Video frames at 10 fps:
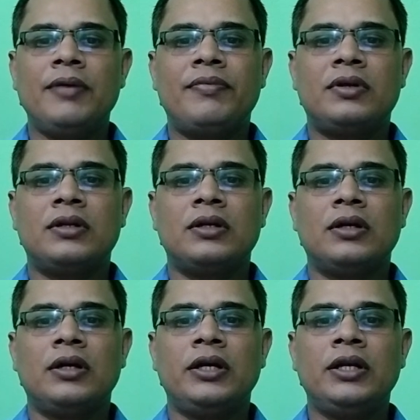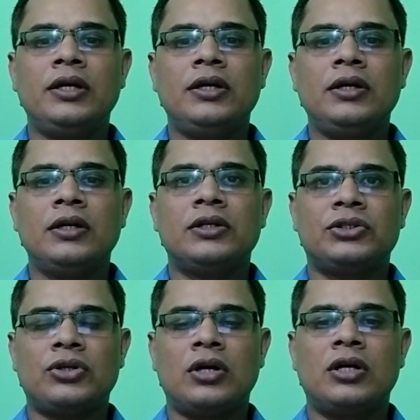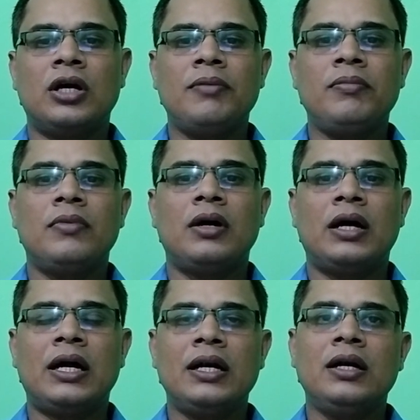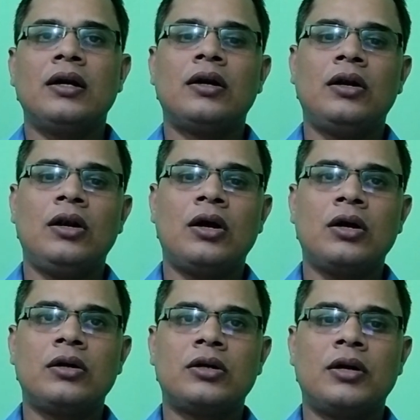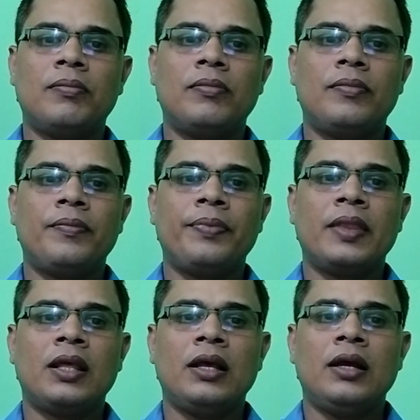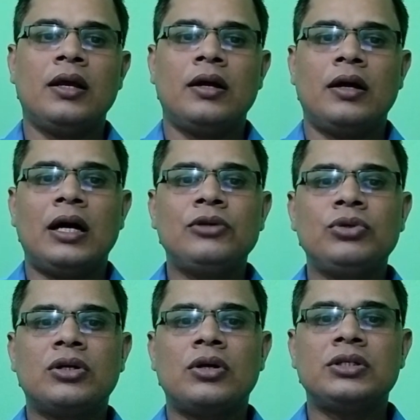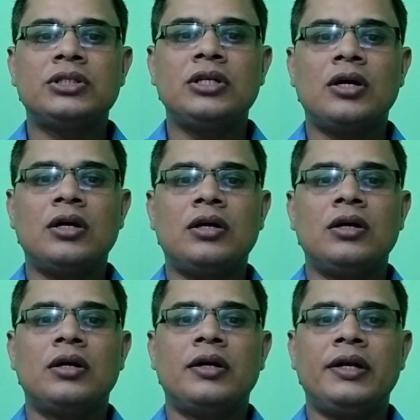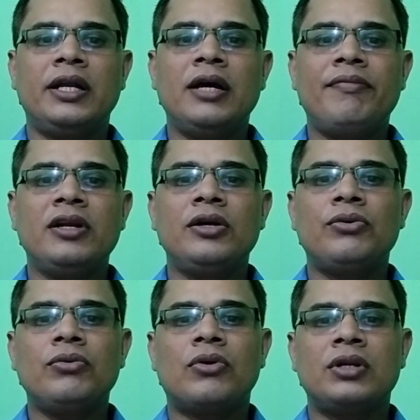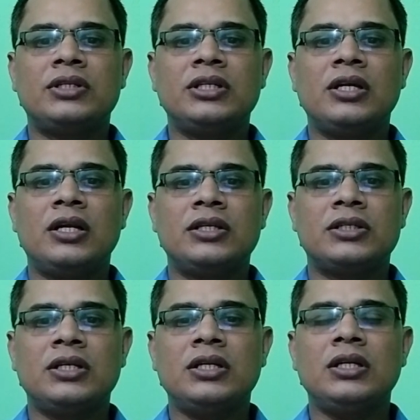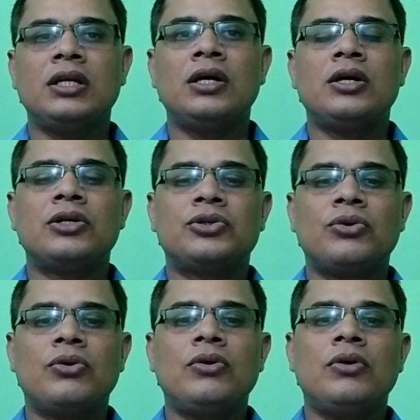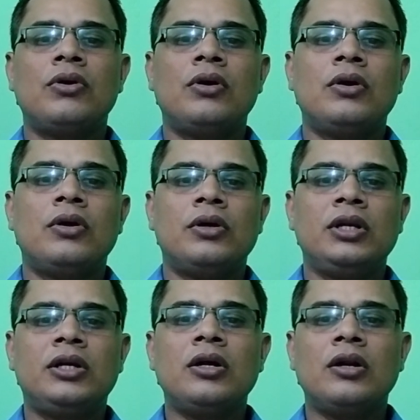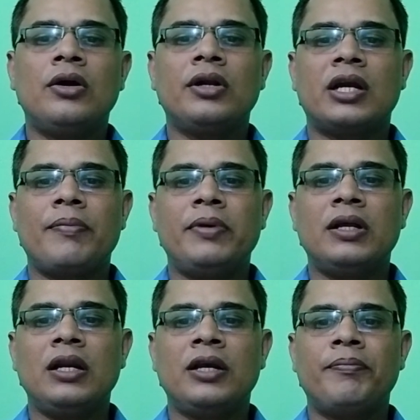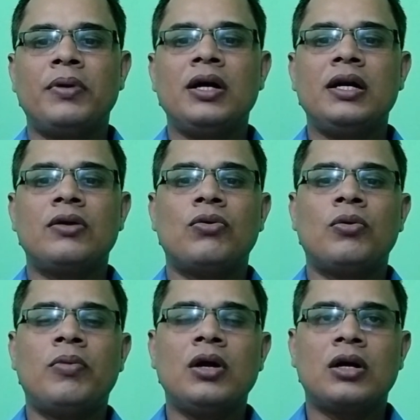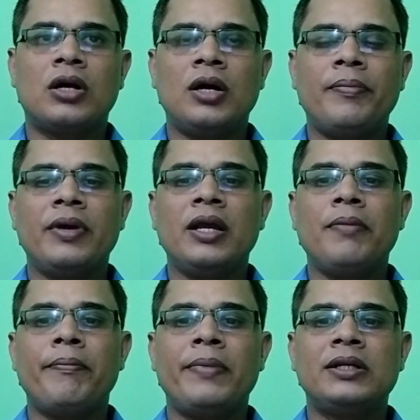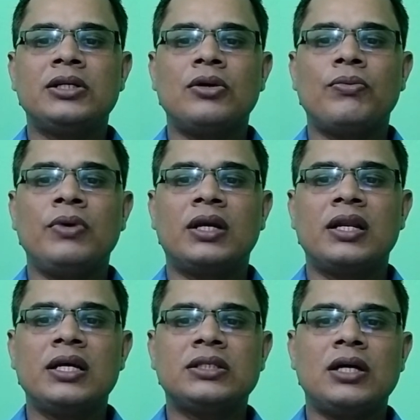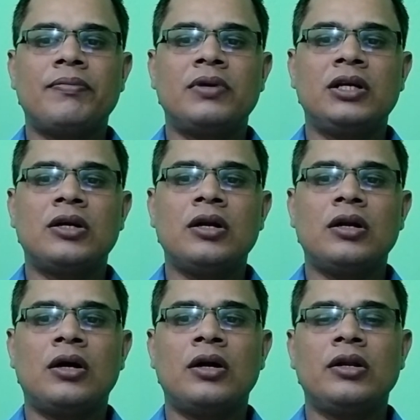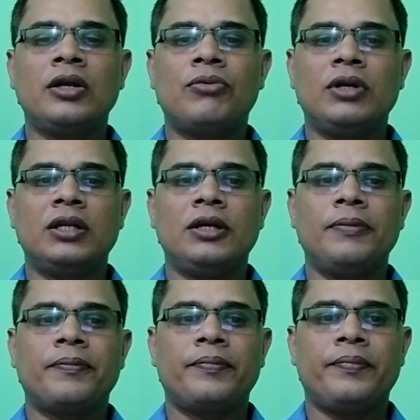Debt in short term and long term. As we consider debt into consideration, so return on capital employed overcome a major weakness of return on equity.